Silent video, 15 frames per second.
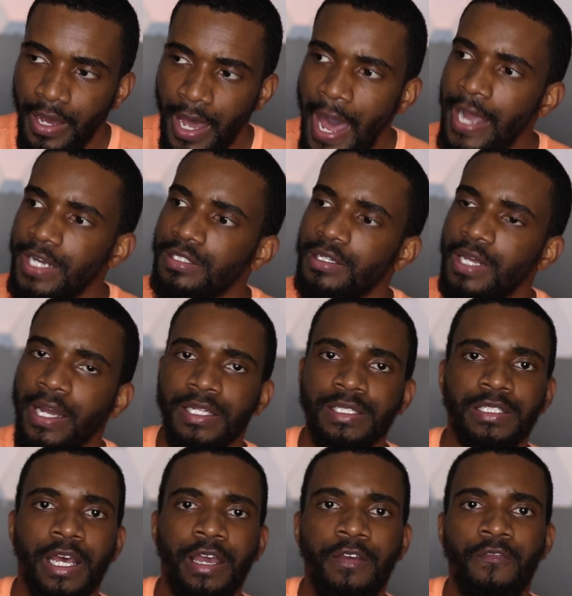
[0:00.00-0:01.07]
actually i can
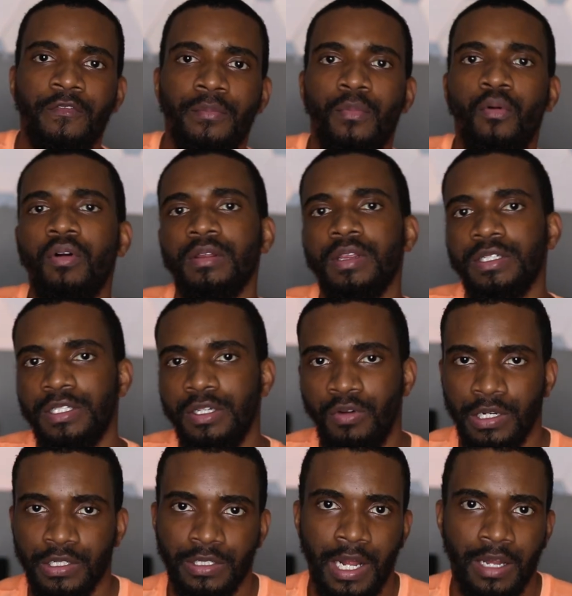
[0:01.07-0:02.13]
save more than
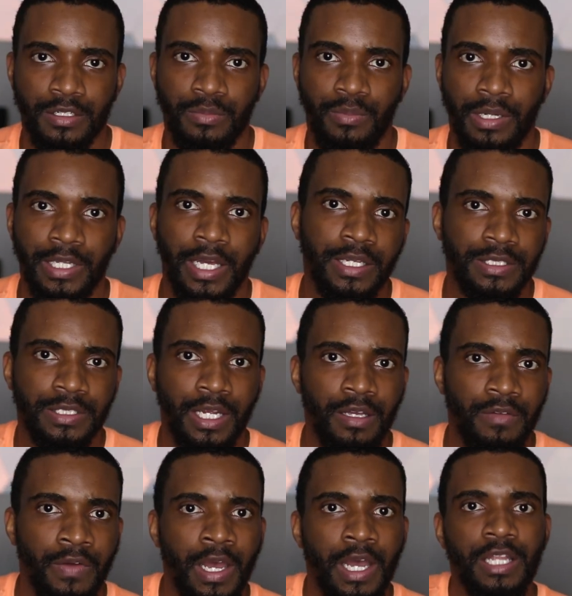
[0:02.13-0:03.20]
$200 a month i can save